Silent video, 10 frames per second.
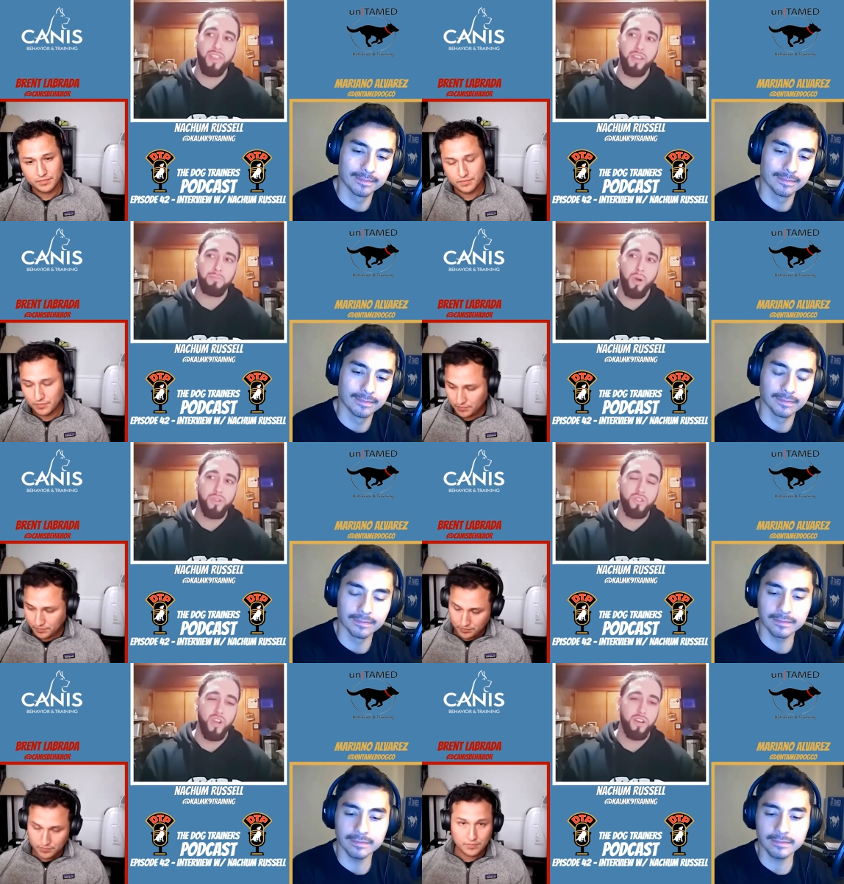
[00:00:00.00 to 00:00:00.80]
Speaker 1: think
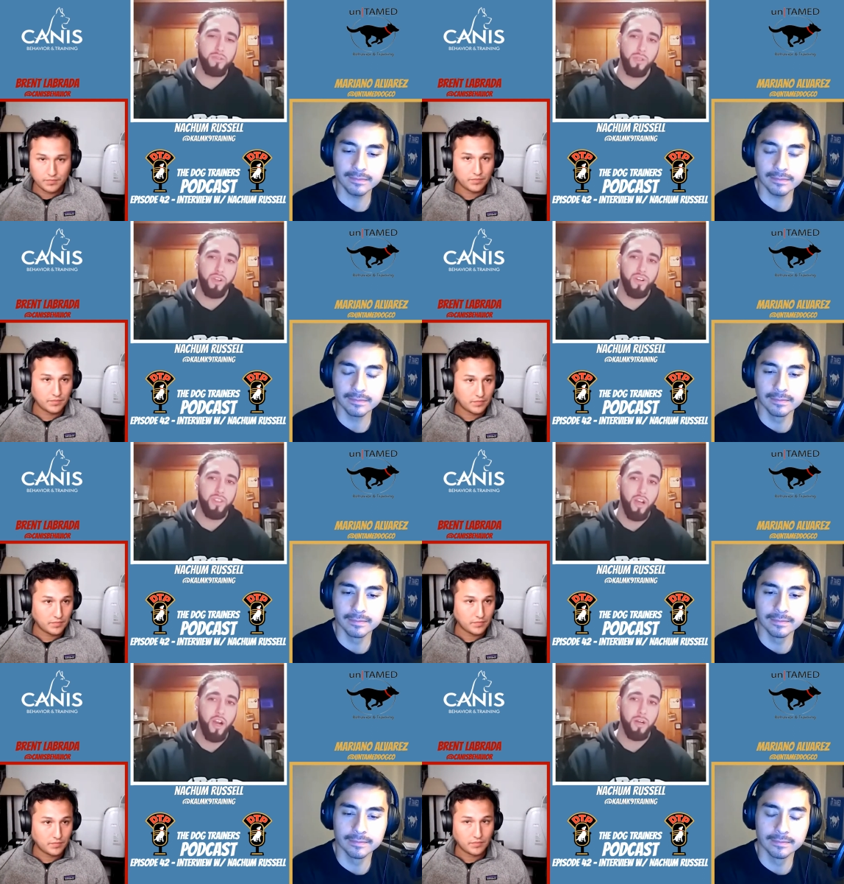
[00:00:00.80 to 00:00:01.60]
most trainers will learn it
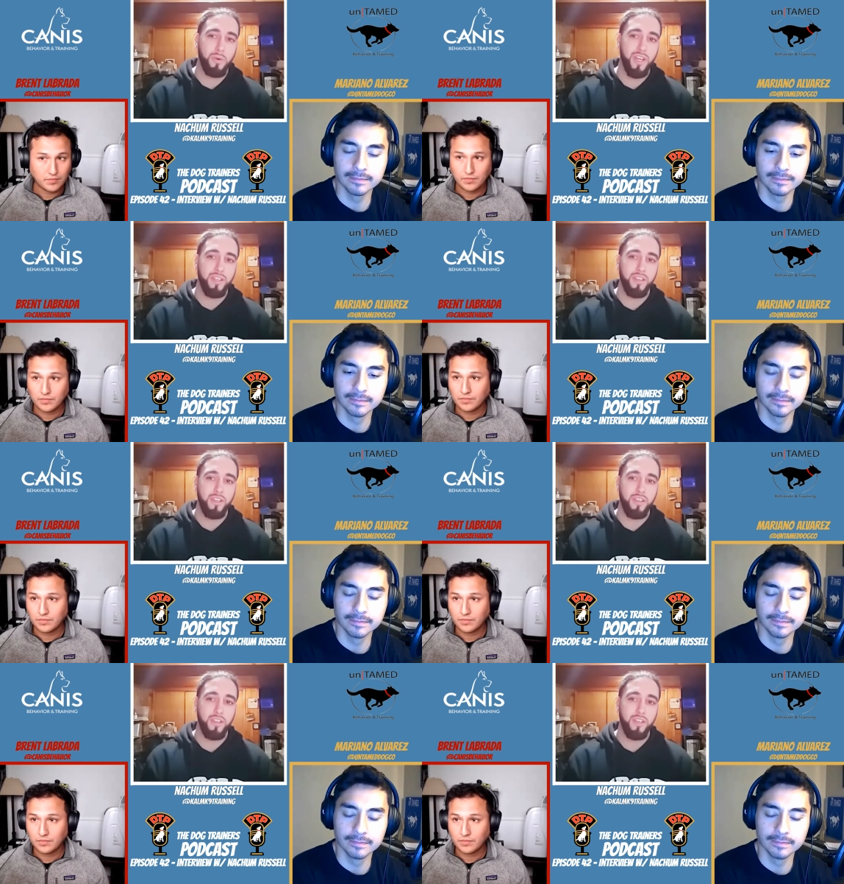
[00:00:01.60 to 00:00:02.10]
the hard way.